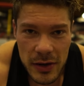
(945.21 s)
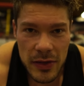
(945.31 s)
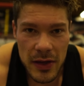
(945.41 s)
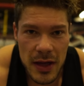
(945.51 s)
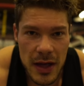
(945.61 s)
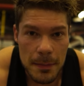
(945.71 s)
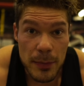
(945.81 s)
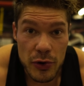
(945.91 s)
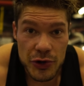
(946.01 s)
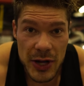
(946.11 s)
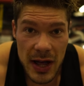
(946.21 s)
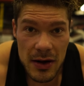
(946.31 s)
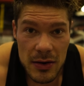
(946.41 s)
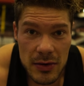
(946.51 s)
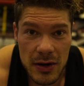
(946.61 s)
the push
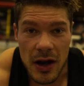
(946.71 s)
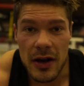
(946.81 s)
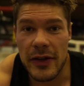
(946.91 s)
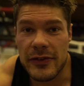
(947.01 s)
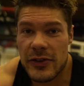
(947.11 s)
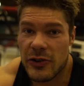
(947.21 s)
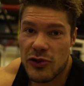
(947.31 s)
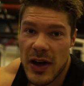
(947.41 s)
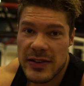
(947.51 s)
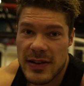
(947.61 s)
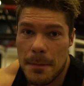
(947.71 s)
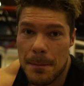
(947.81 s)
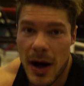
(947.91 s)
down causes a tricep